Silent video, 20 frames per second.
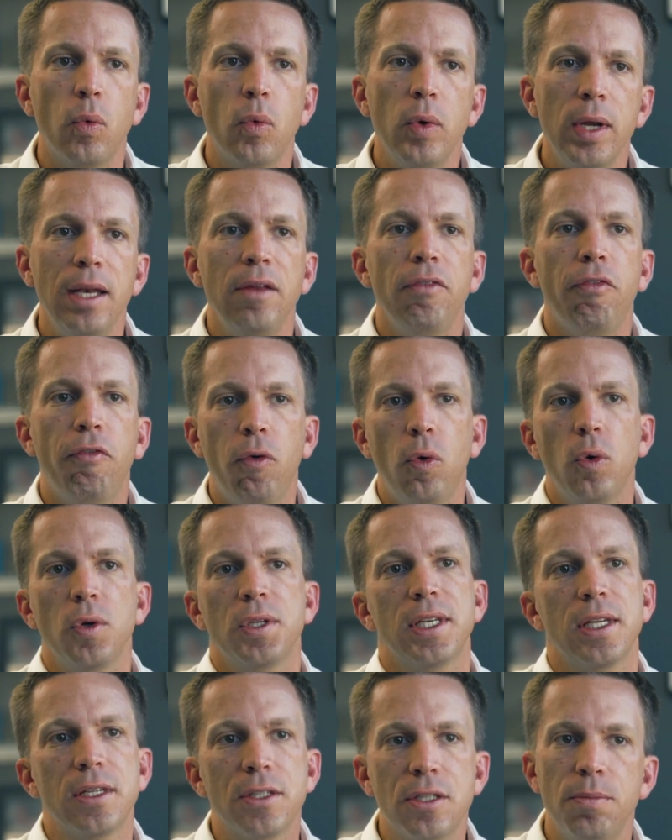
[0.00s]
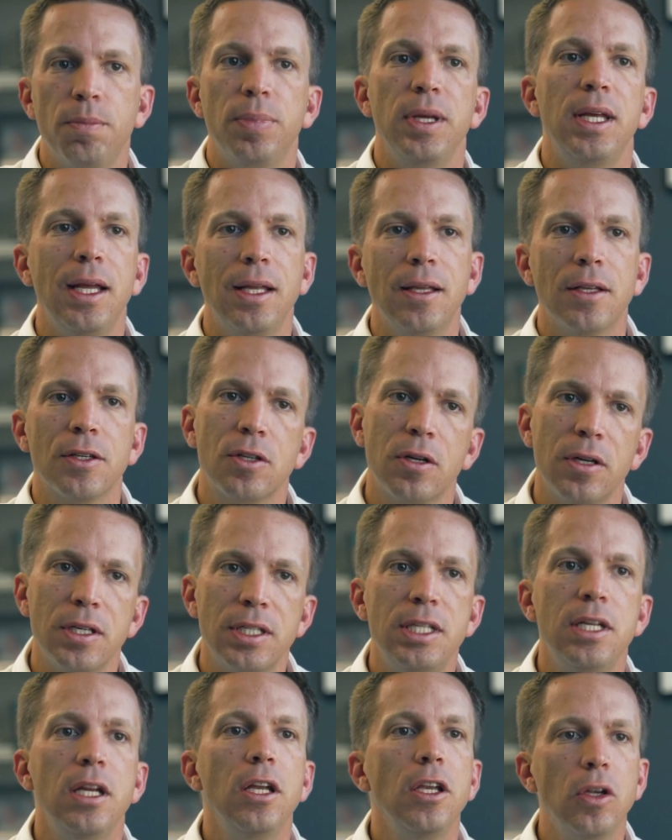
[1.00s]
really force us to be in this
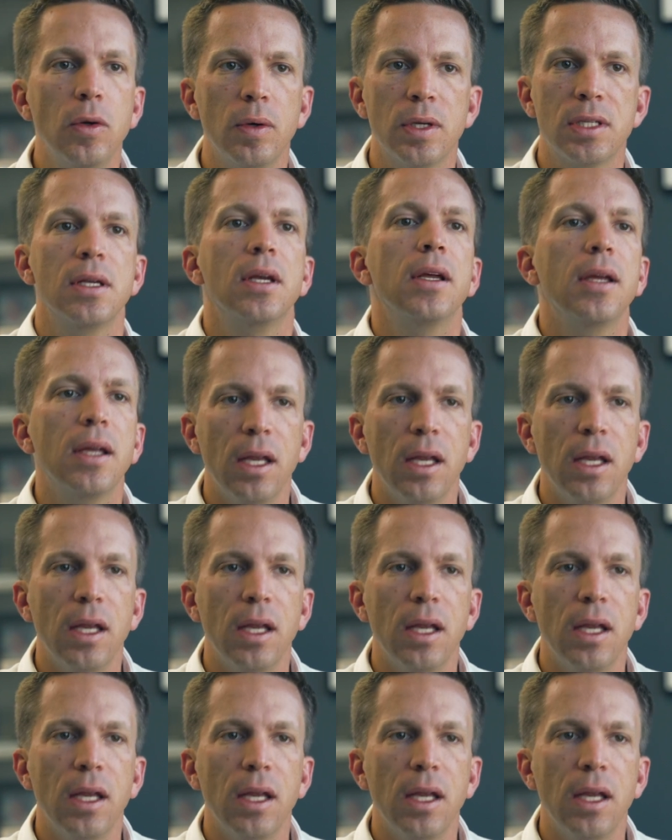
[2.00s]
continuous